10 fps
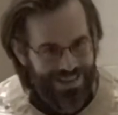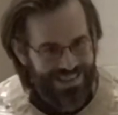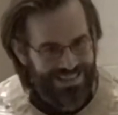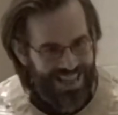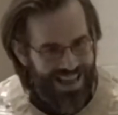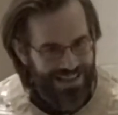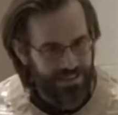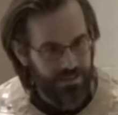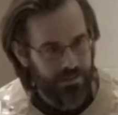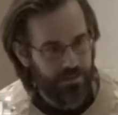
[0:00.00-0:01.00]
is
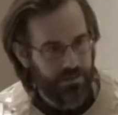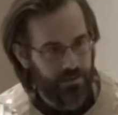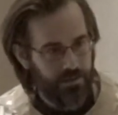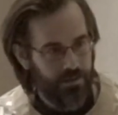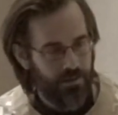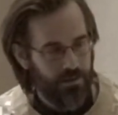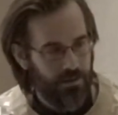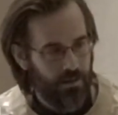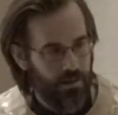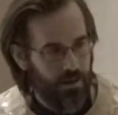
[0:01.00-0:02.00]
light,
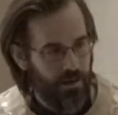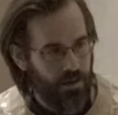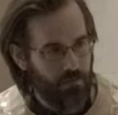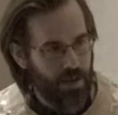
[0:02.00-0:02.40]
and